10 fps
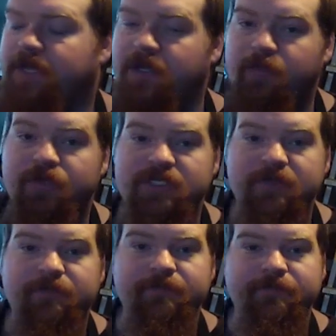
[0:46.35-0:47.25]
gonna put
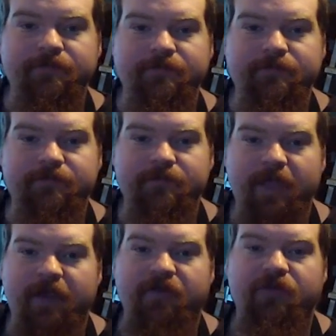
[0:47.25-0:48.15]
some
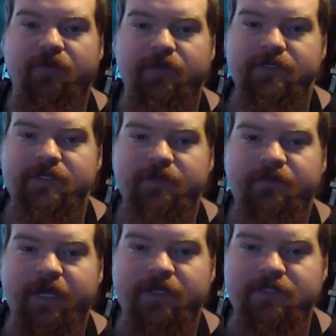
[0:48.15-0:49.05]
air through it and see if
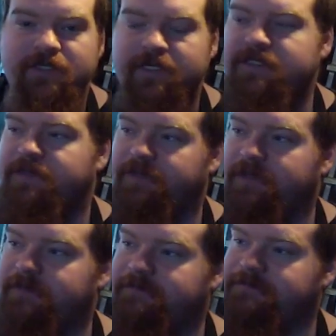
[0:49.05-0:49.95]
it actually does something.